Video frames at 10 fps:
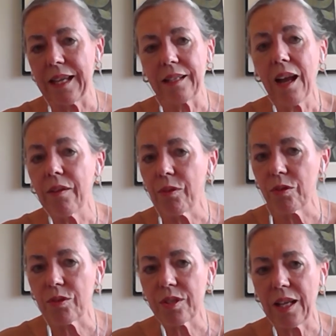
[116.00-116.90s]
that
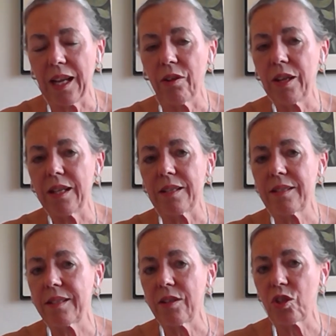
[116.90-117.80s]
covers
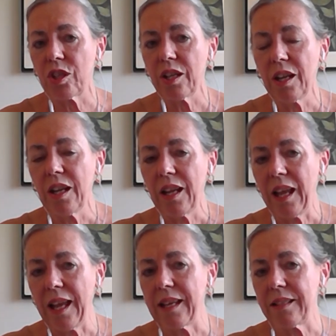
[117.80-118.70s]
areas such
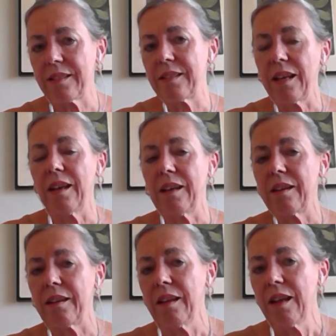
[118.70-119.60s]
as
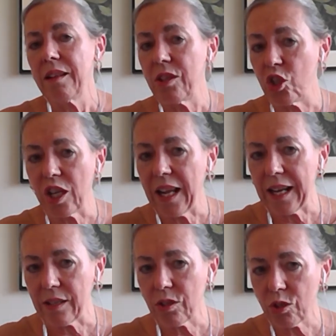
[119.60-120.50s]
uh, the
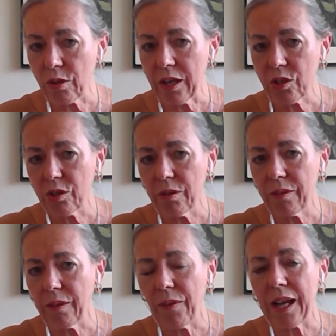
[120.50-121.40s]
genetic structure
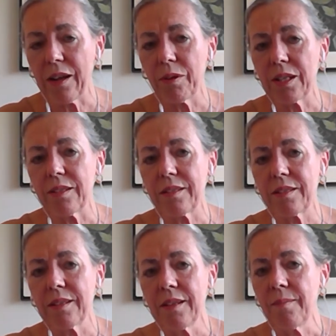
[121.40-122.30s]
of the
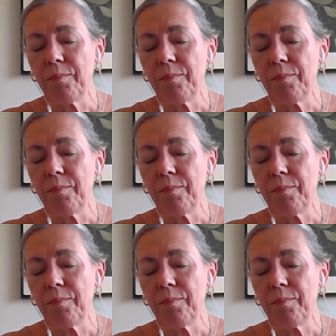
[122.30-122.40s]
virus,